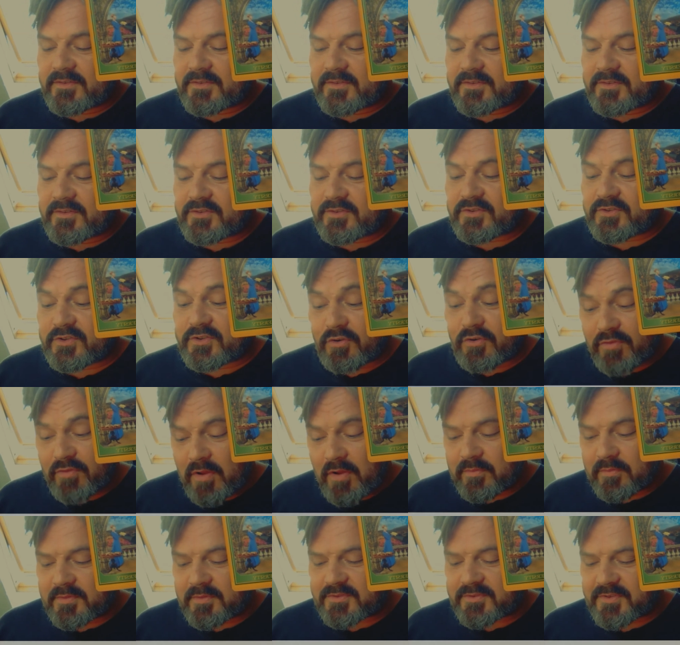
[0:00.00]

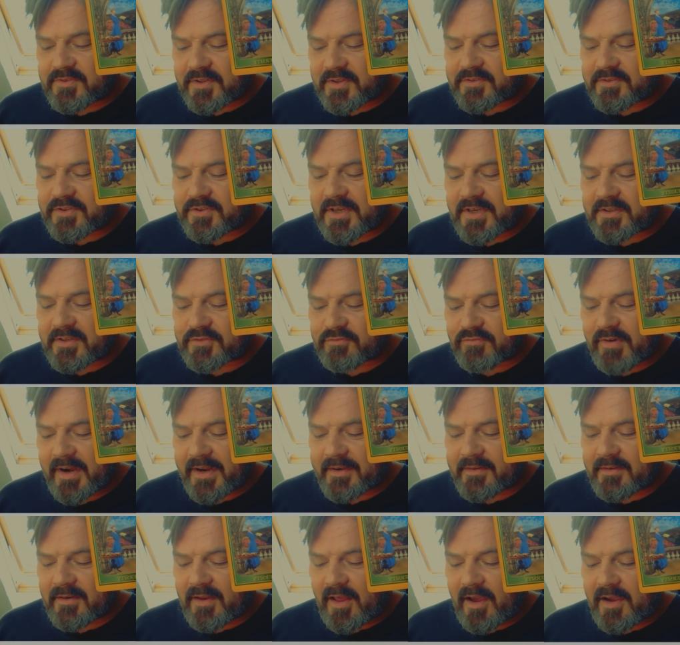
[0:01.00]
Scrolls that she has
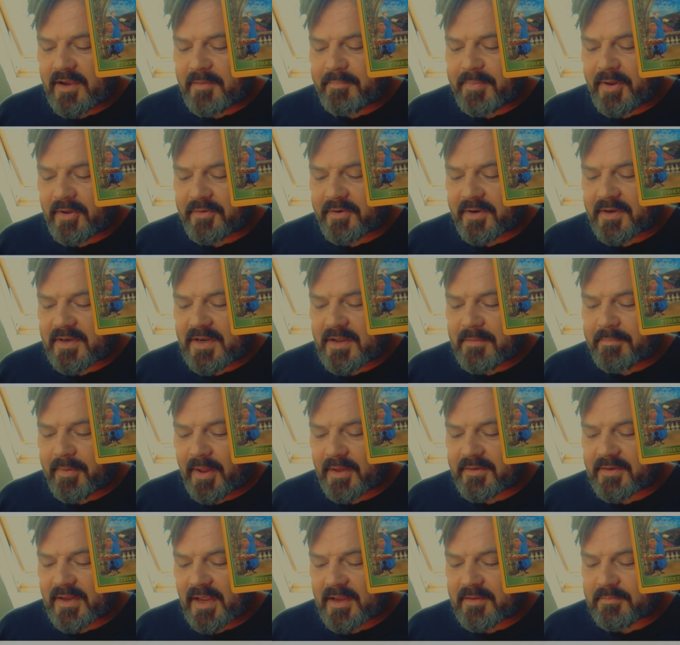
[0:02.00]
read lie upon a nearby
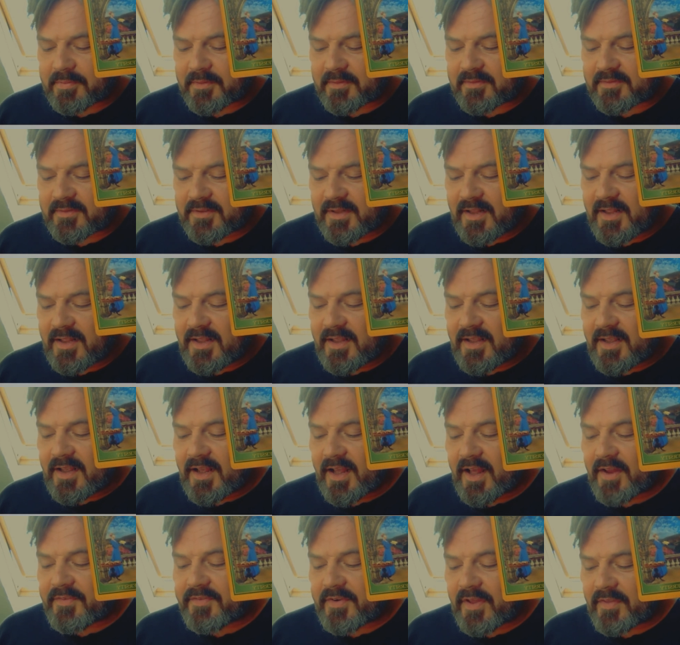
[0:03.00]
table.
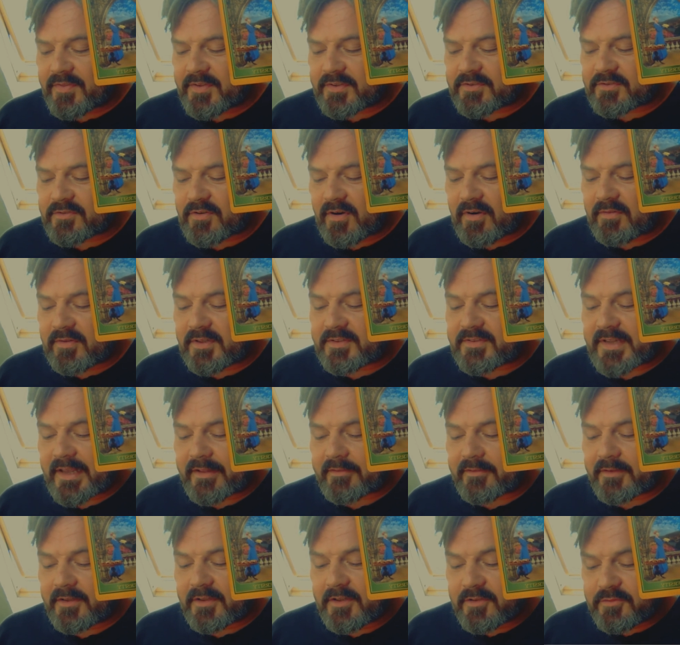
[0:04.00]
Another scroll is
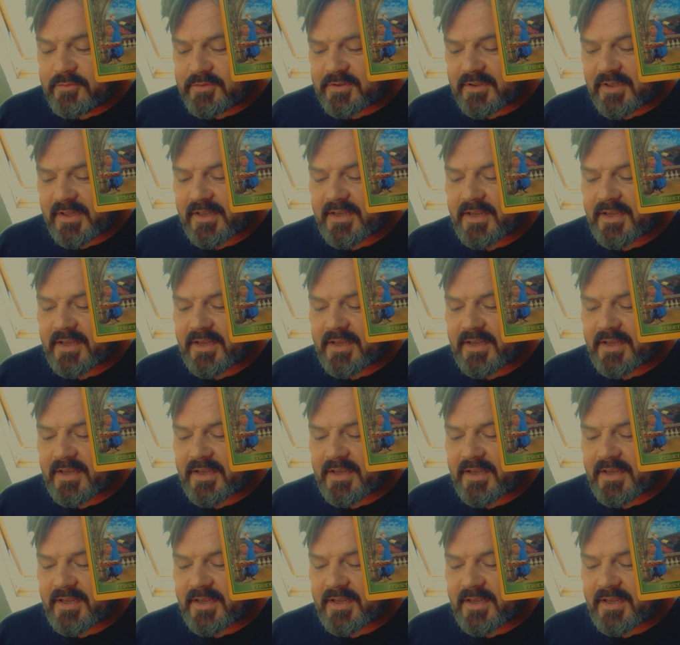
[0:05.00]
held loosely